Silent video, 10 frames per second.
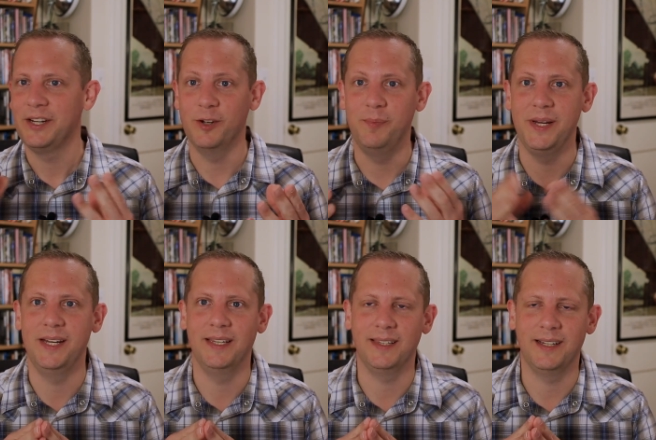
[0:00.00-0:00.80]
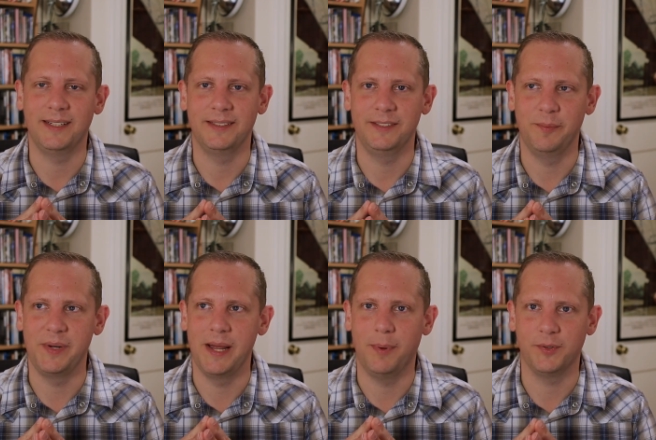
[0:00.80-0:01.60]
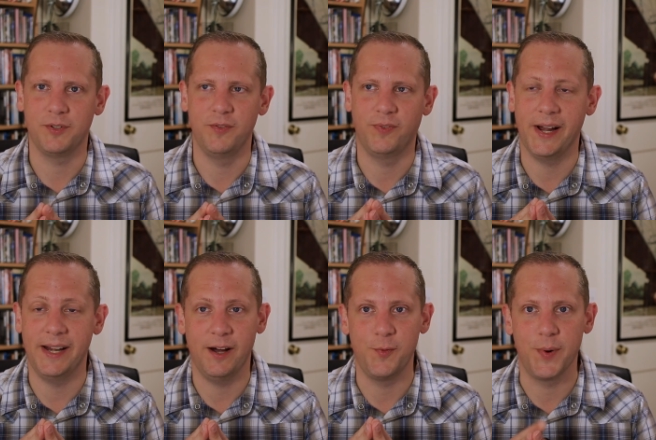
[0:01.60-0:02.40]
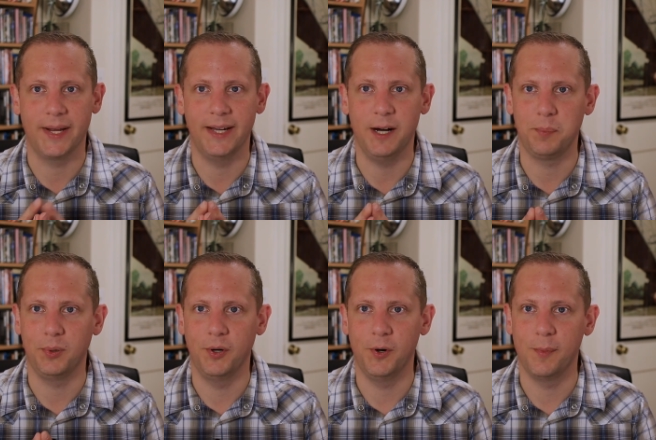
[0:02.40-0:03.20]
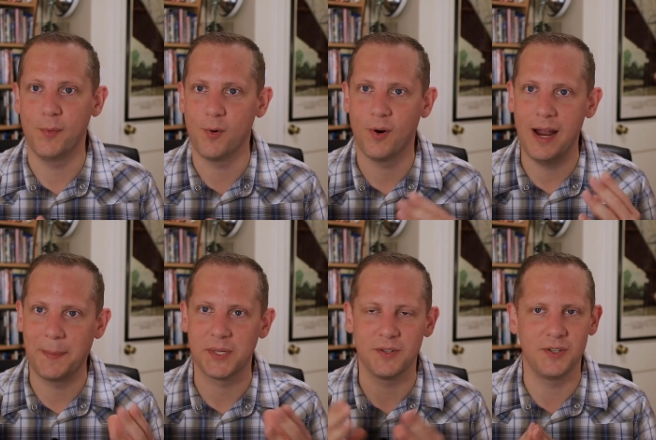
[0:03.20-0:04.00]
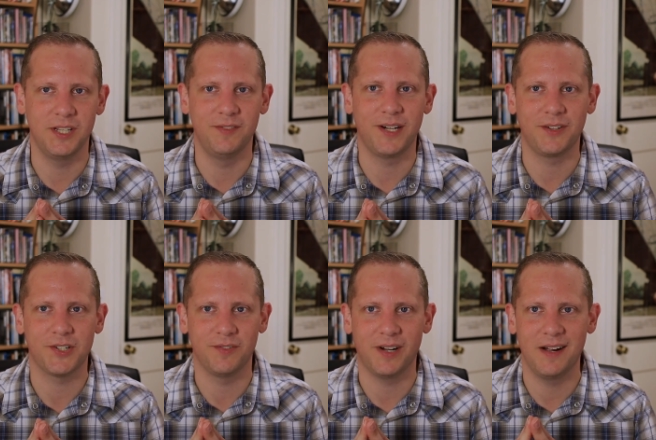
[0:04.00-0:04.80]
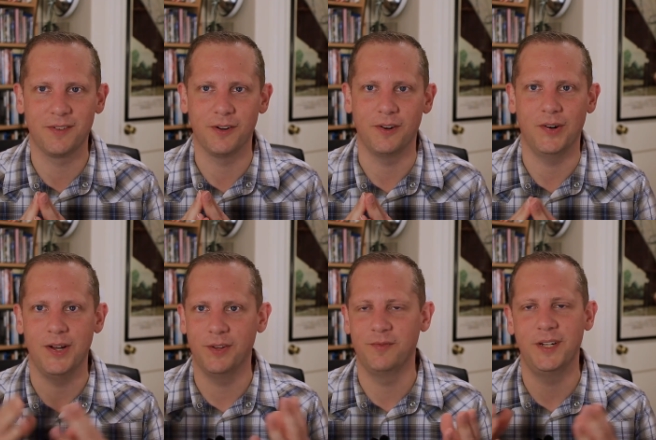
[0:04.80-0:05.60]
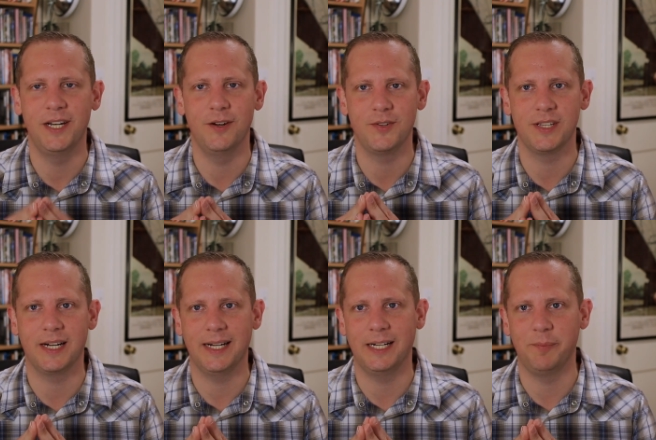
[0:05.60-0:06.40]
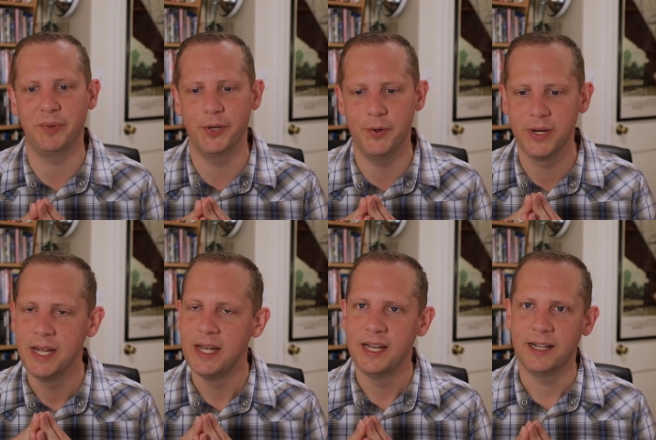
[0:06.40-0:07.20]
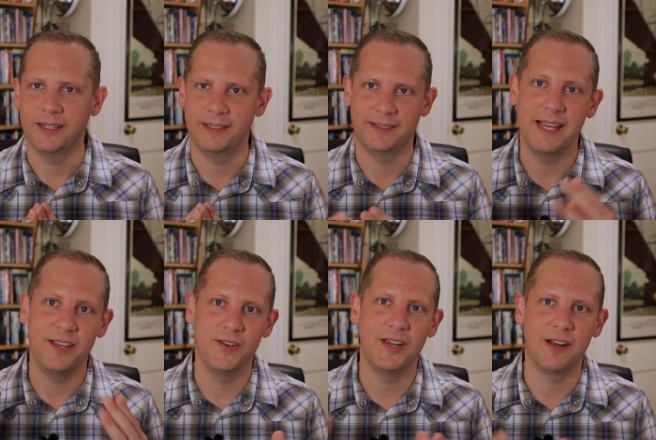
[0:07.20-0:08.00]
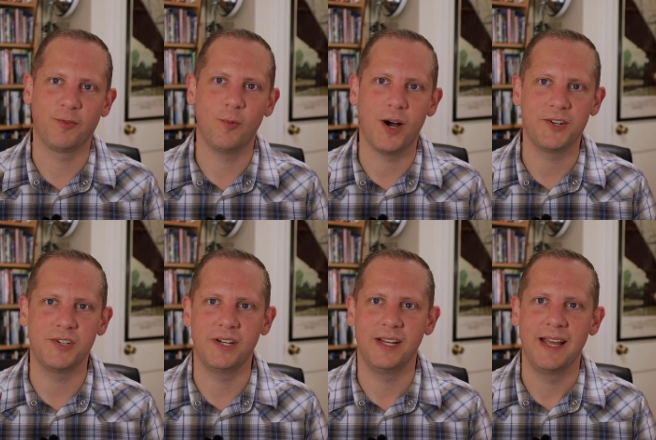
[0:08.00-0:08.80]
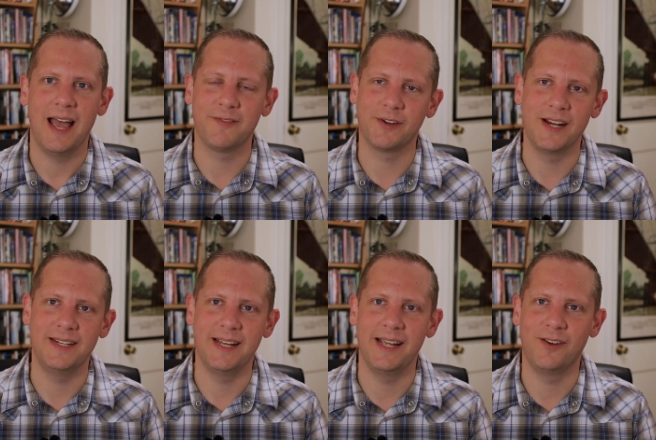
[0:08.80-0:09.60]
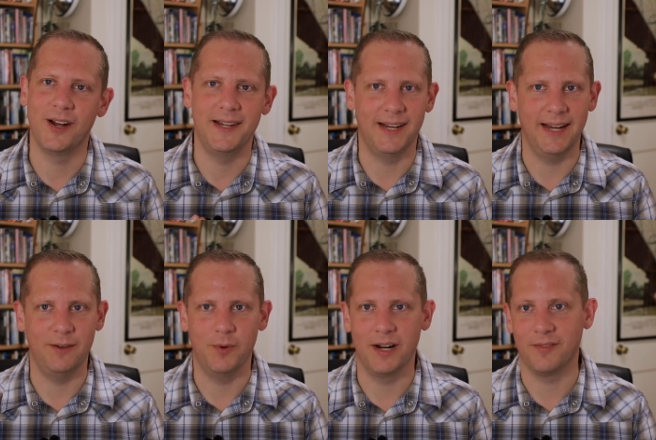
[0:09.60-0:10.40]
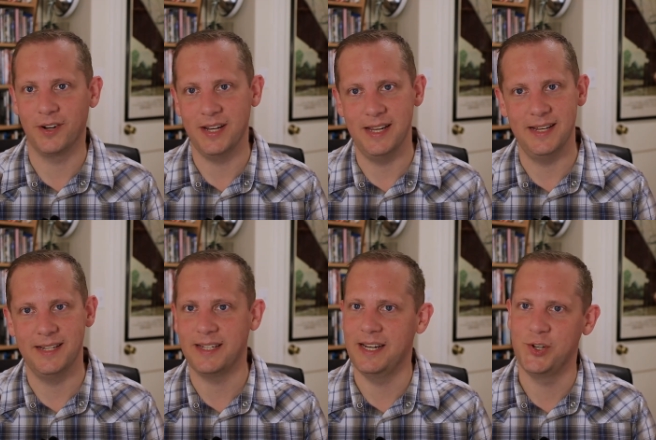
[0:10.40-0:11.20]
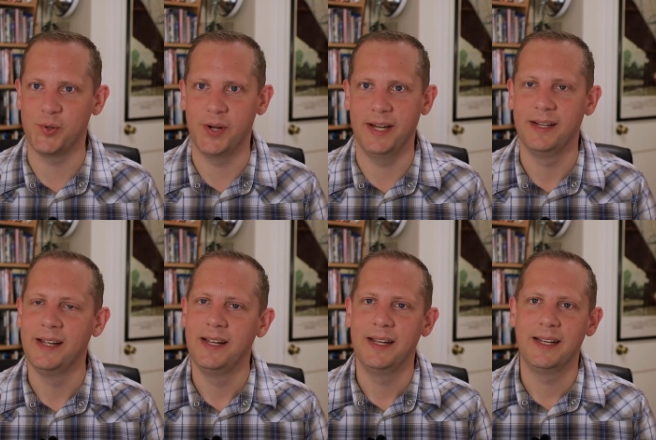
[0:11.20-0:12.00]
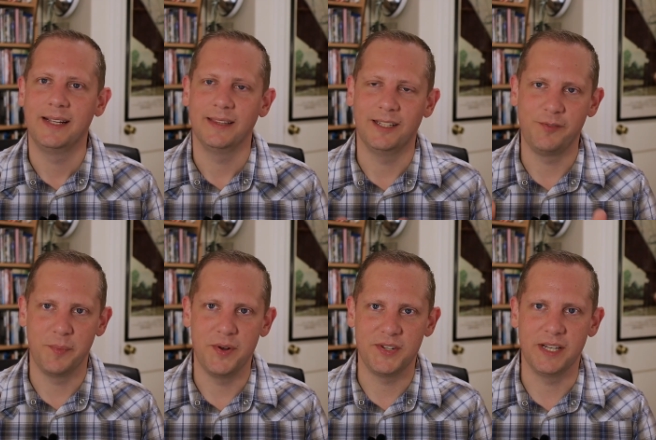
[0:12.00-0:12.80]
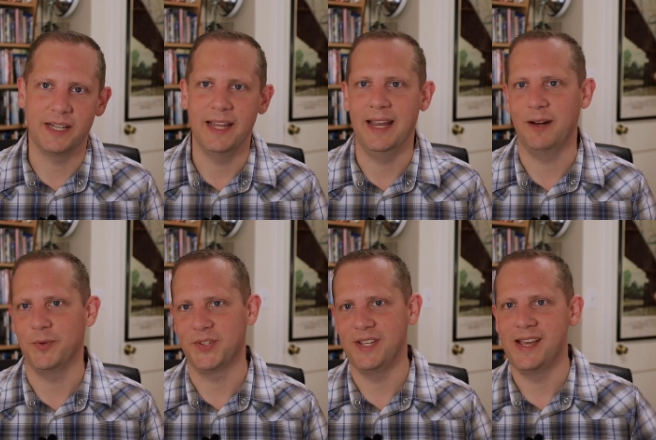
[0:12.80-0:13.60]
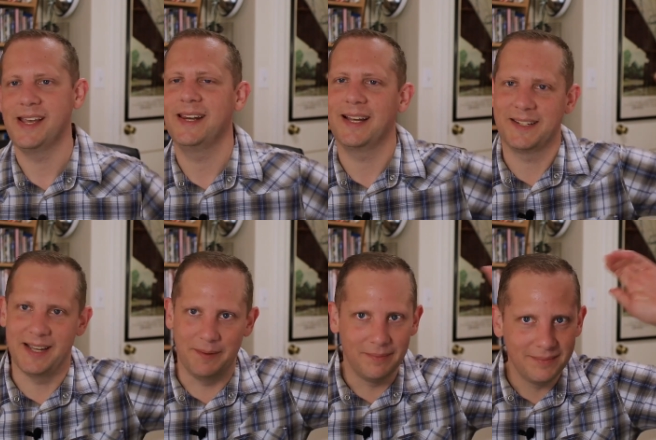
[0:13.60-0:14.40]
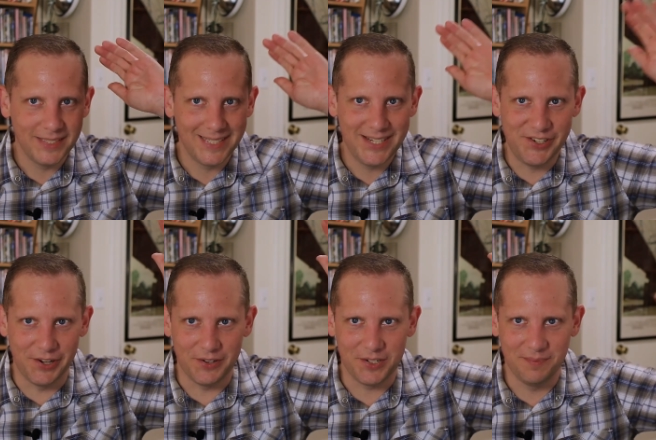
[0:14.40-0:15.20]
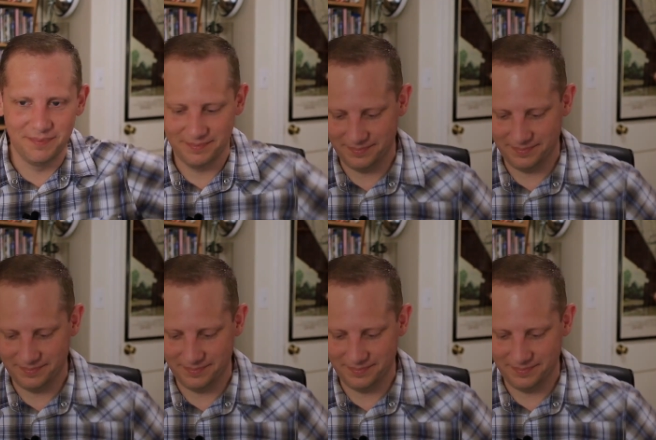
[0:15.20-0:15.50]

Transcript: you'll be uh, you'll be able to find out when I upload more episodes of the Vinyl Survivor or other videos that I upload. Uh, thank you again for watching. Have a great day, great night, whatever it is. Enjoy it. Love your music, and we'll see you again next time. Cheers.